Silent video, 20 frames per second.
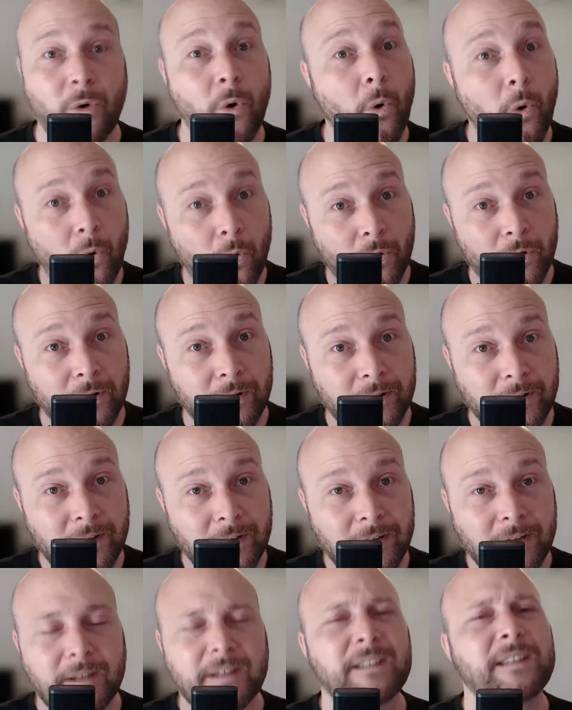Or
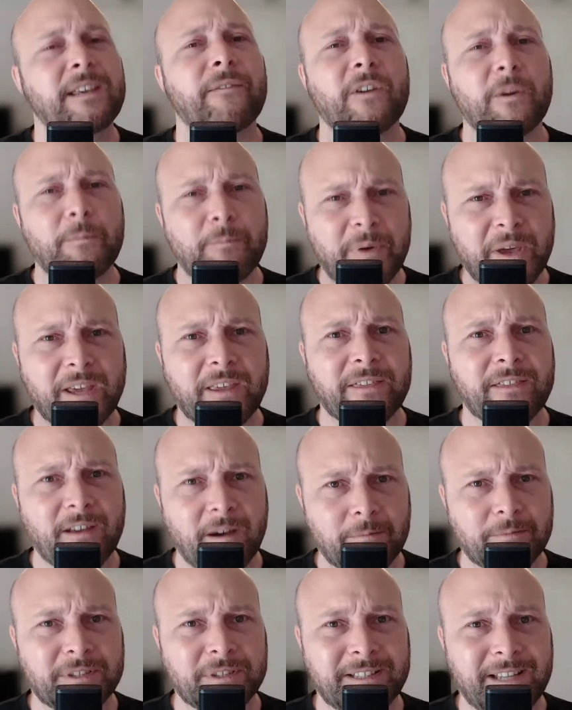give it a big
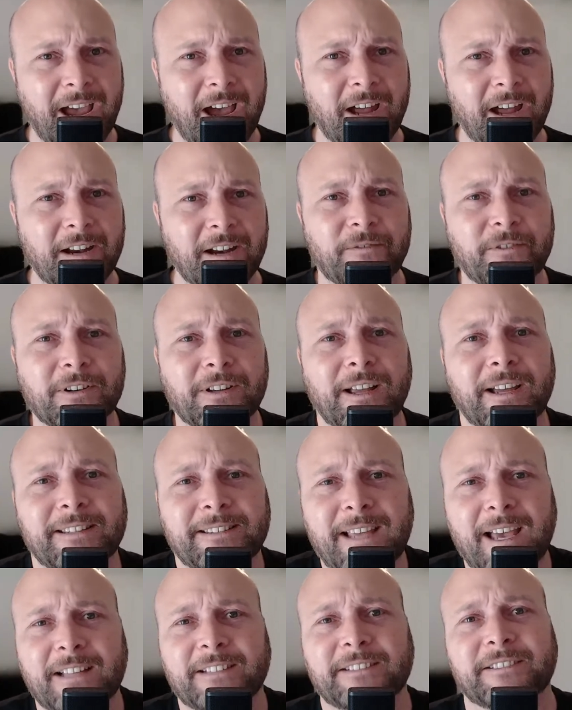thumbs down if you're like,
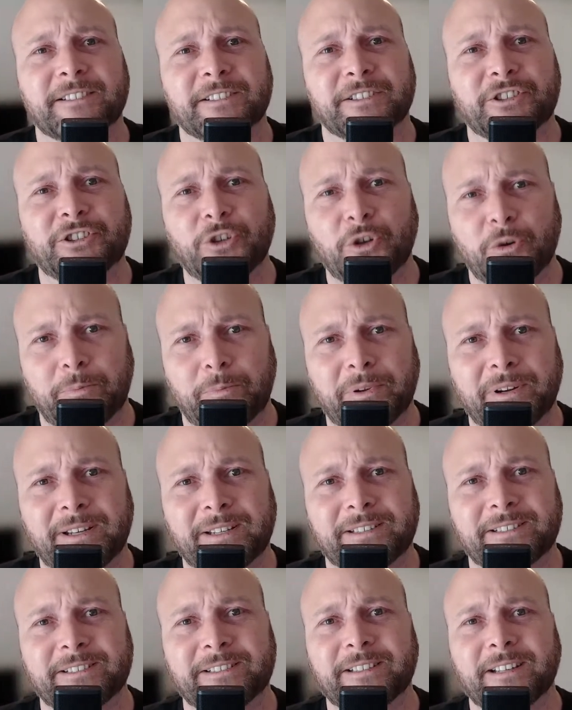that's the
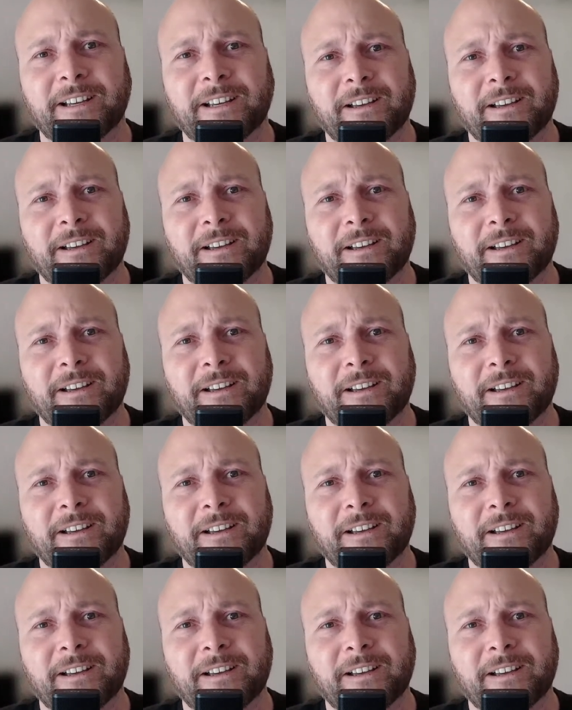stupidest